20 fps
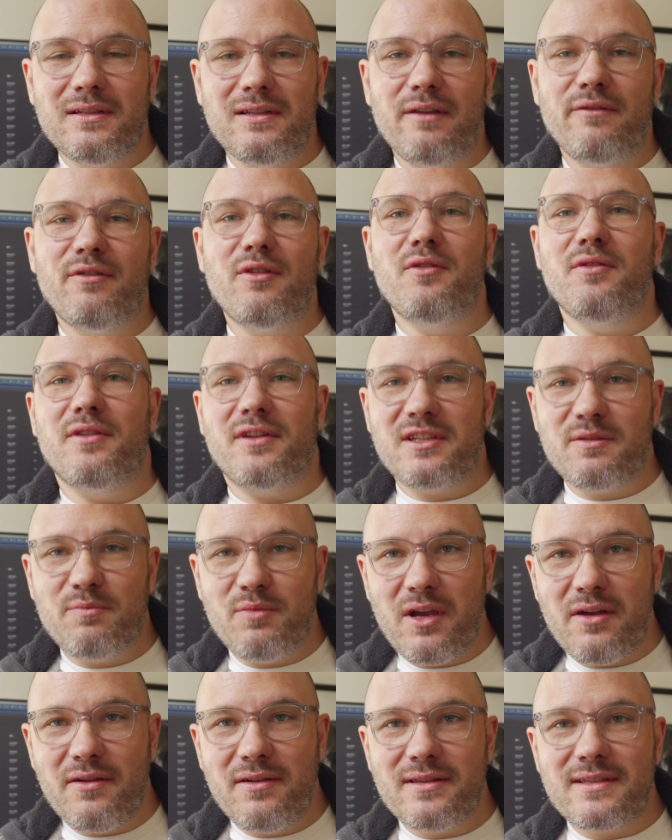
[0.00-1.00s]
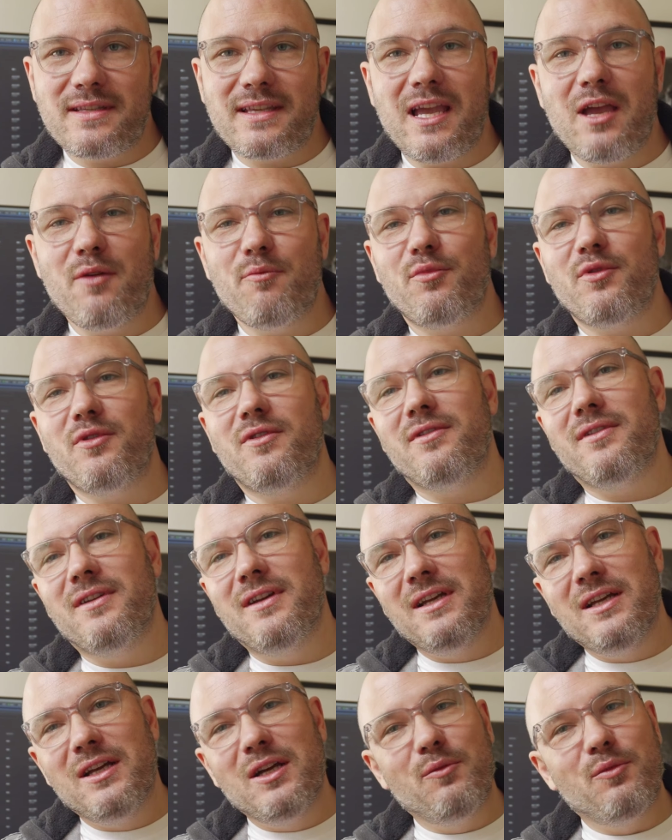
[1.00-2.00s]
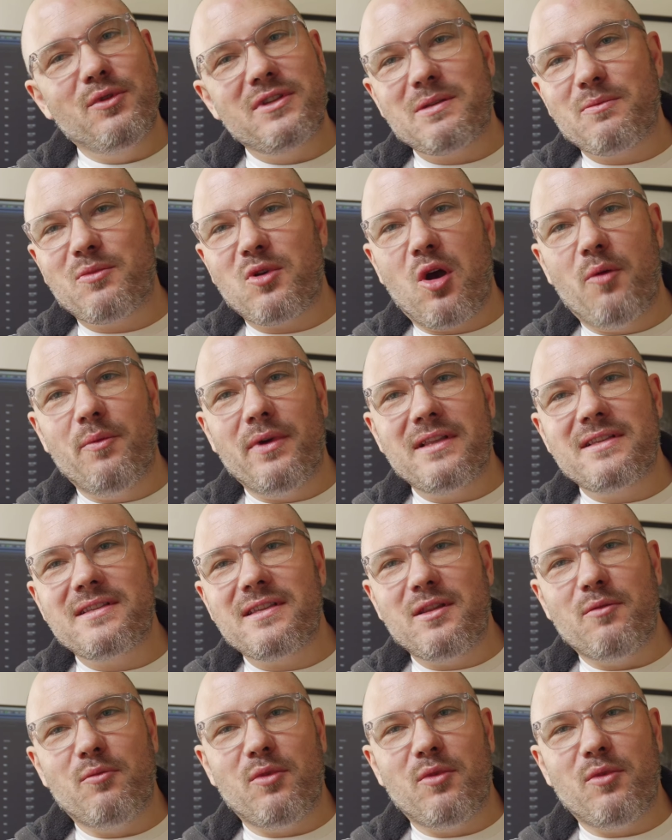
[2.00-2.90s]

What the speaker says: If you're an experienced camper, put some comments in the